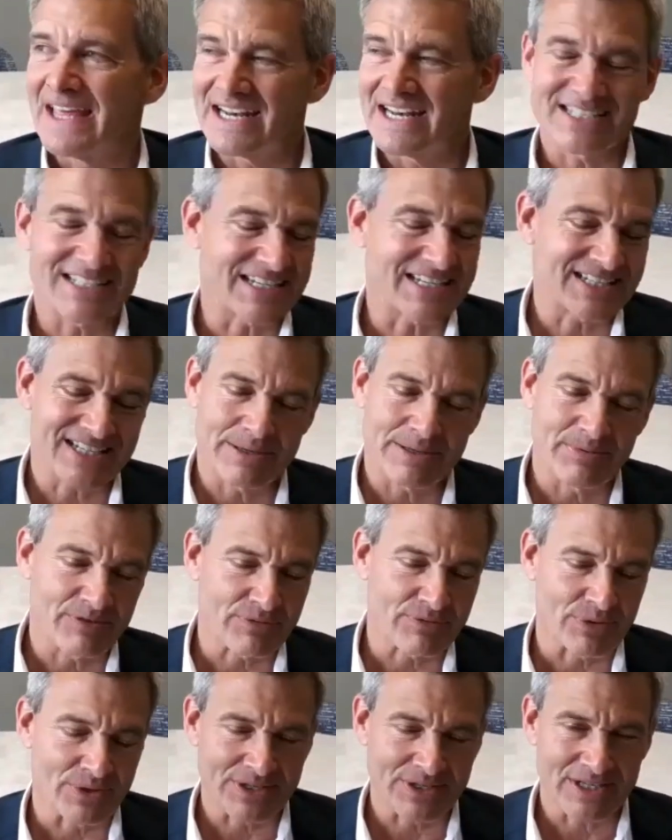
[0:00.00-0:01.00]
And as I said
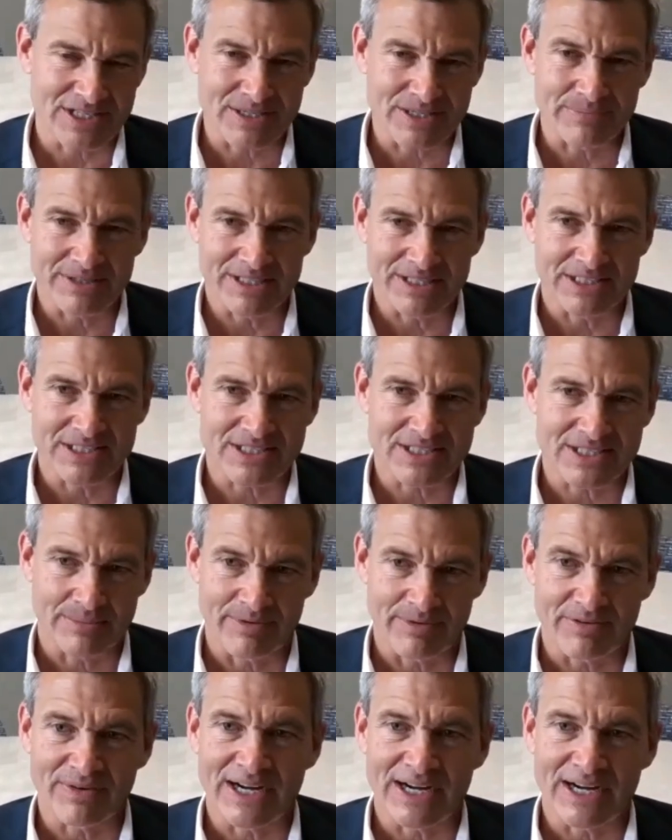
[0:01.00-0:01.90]
before, it doesn't mean that some